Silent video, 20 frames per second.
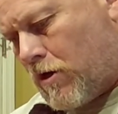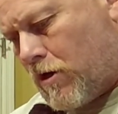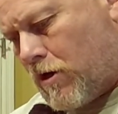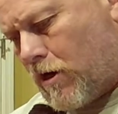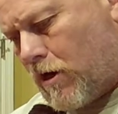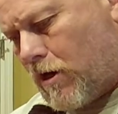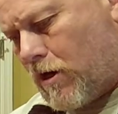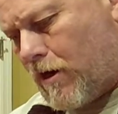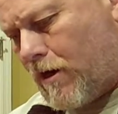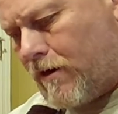
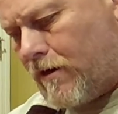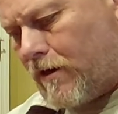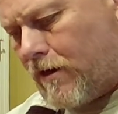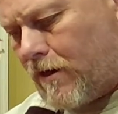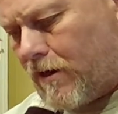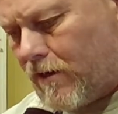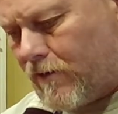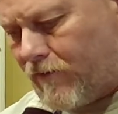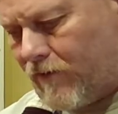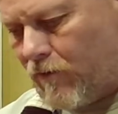All right,
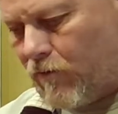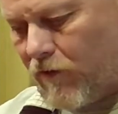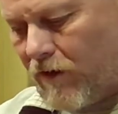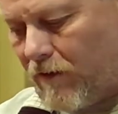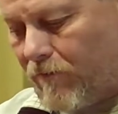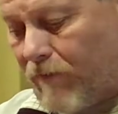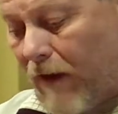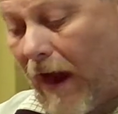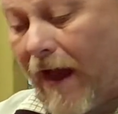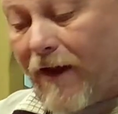then when you
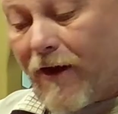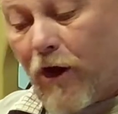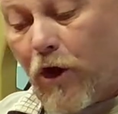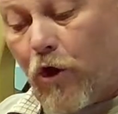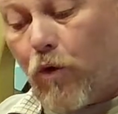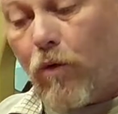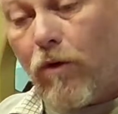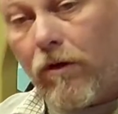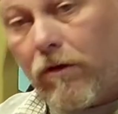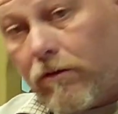buy a
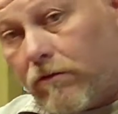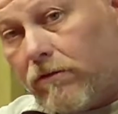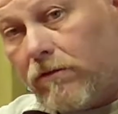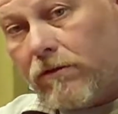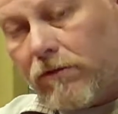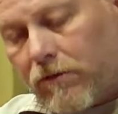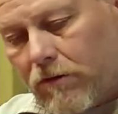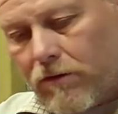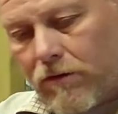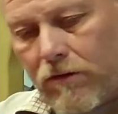new
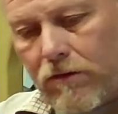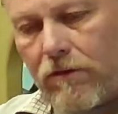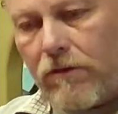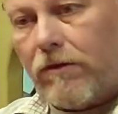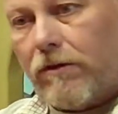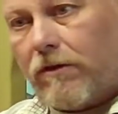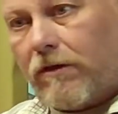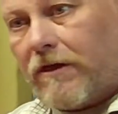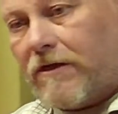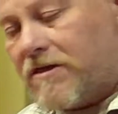
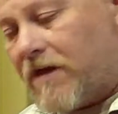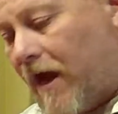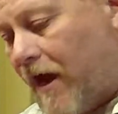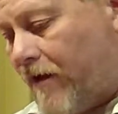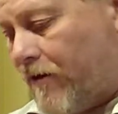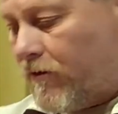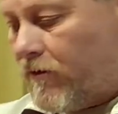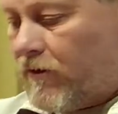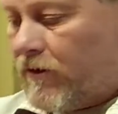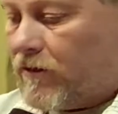
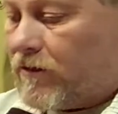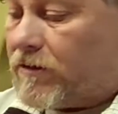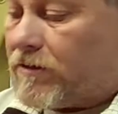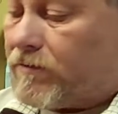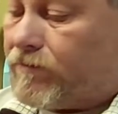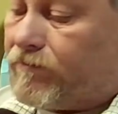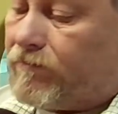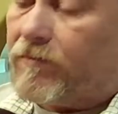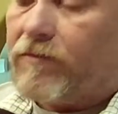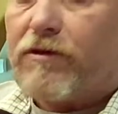container, you just
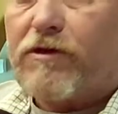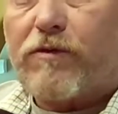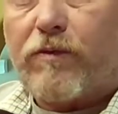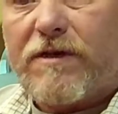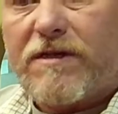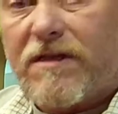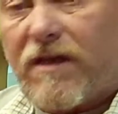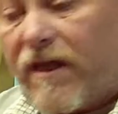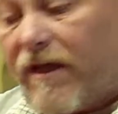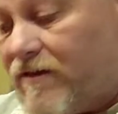switch
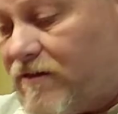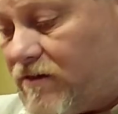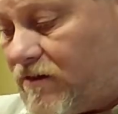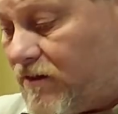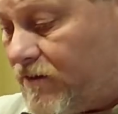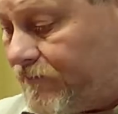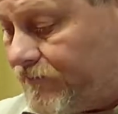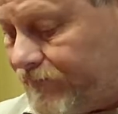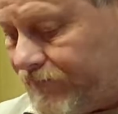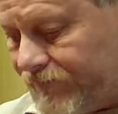lids.
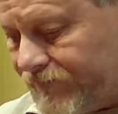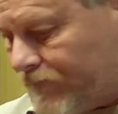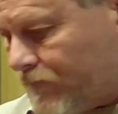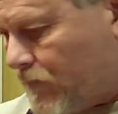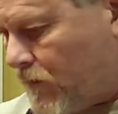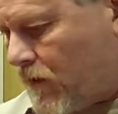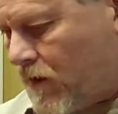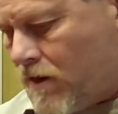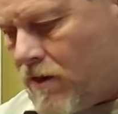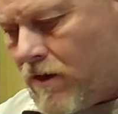
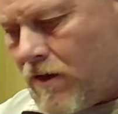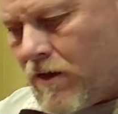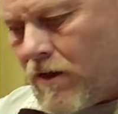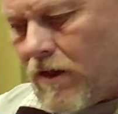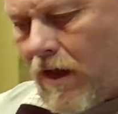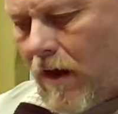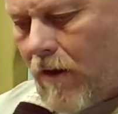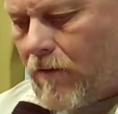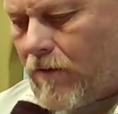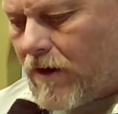
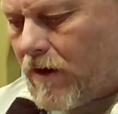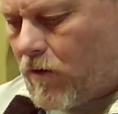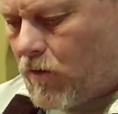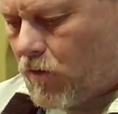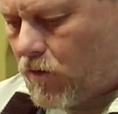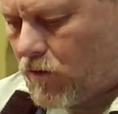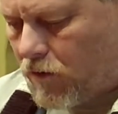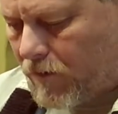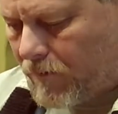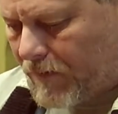There we go. We're
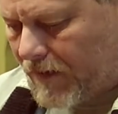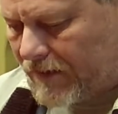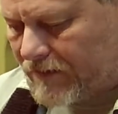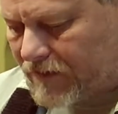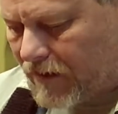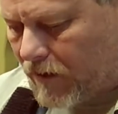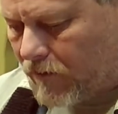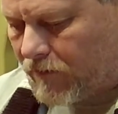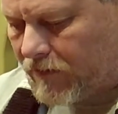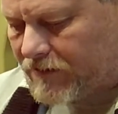going to mix
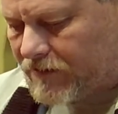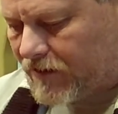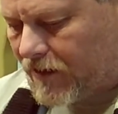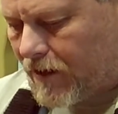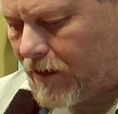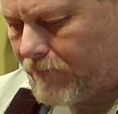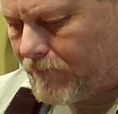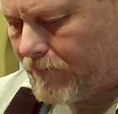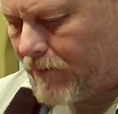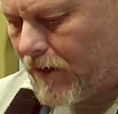all this
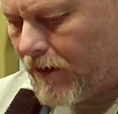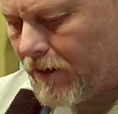up.